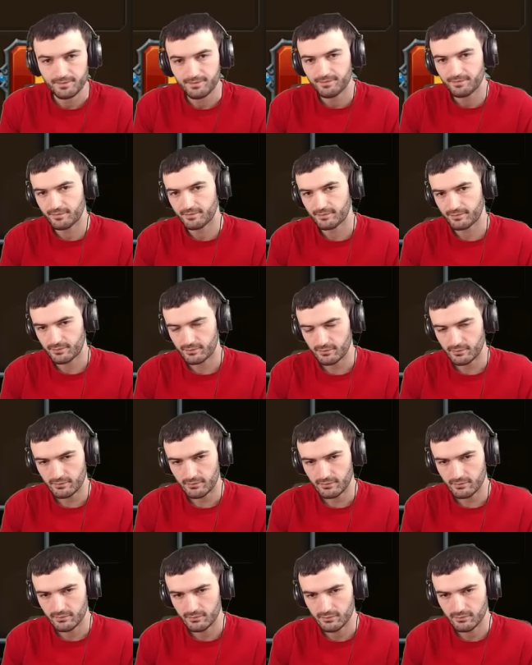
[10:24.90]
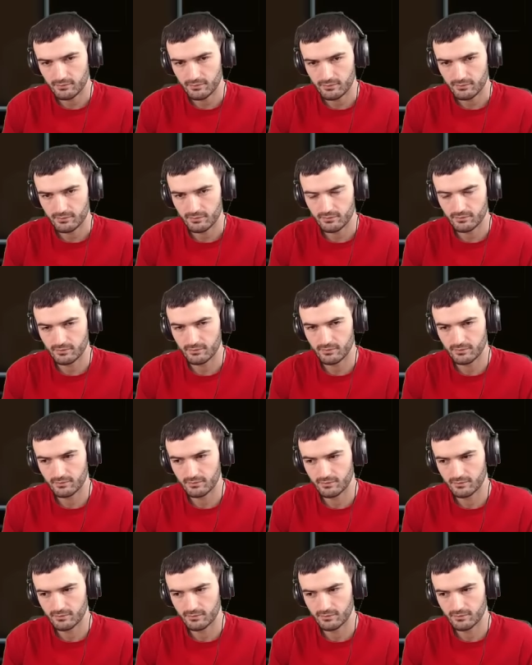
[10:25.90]

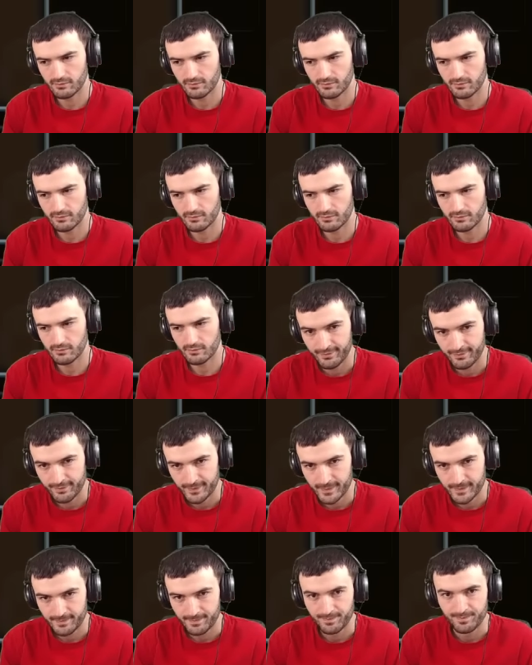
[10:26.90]
(silence)